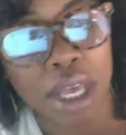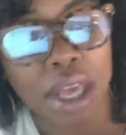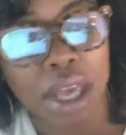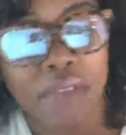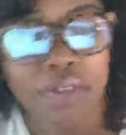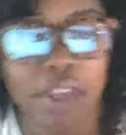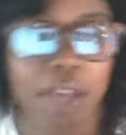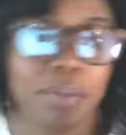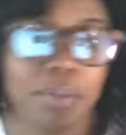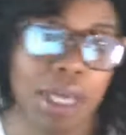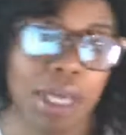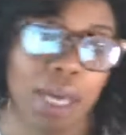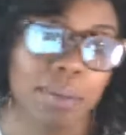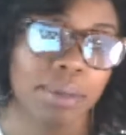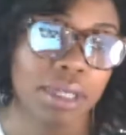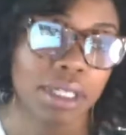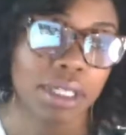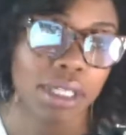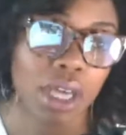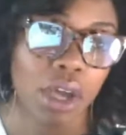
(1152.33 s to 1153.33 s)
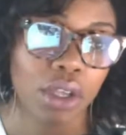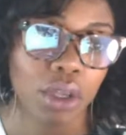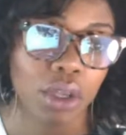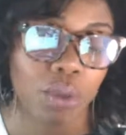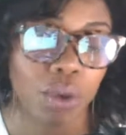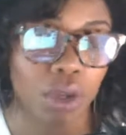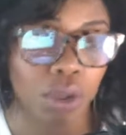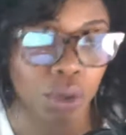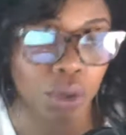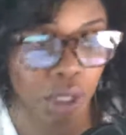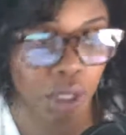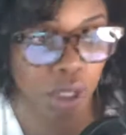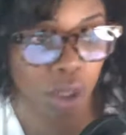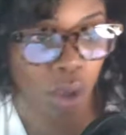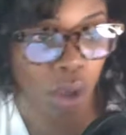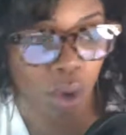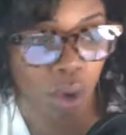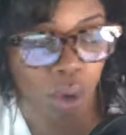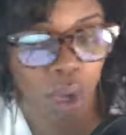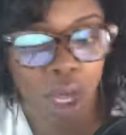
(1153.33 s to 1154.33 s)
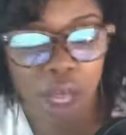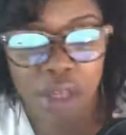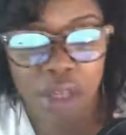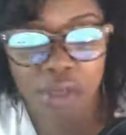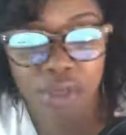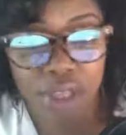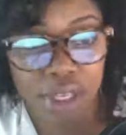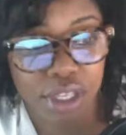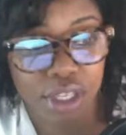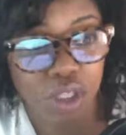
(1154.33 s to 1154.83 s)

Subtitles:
They'd be able to tell you, well, you can go this